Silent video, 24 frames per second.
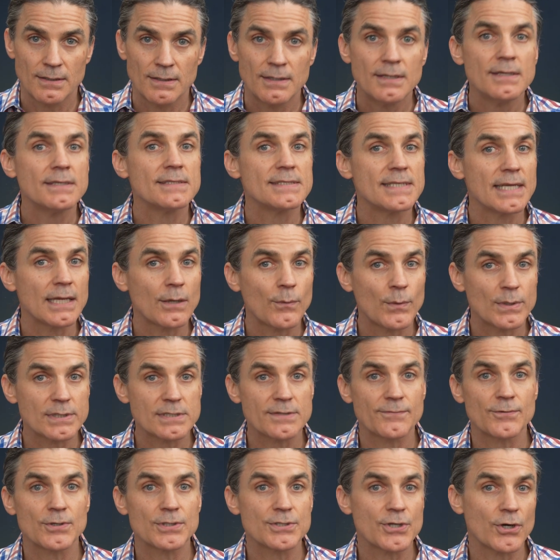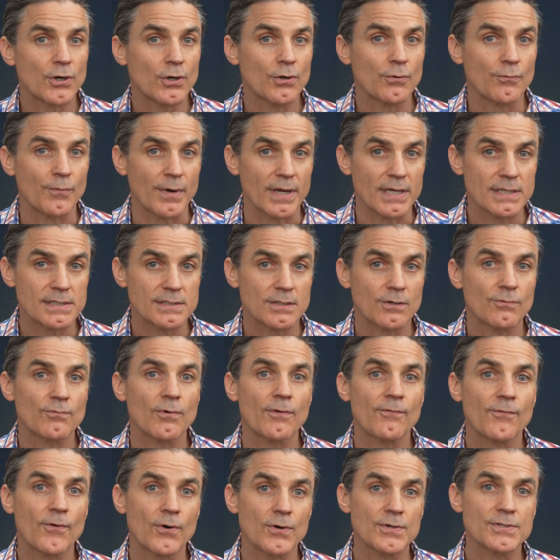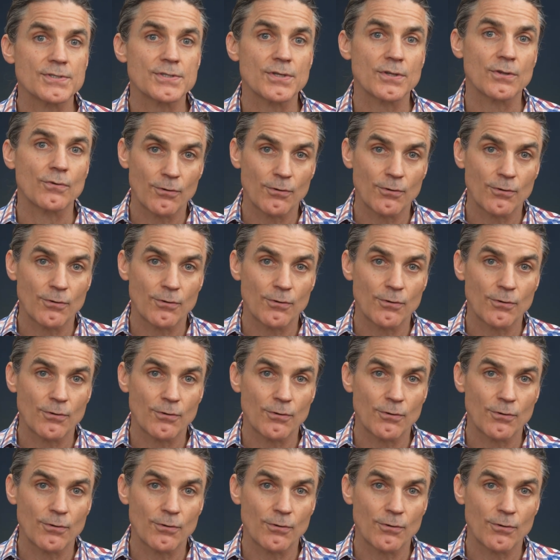Sequence of return risk refers to the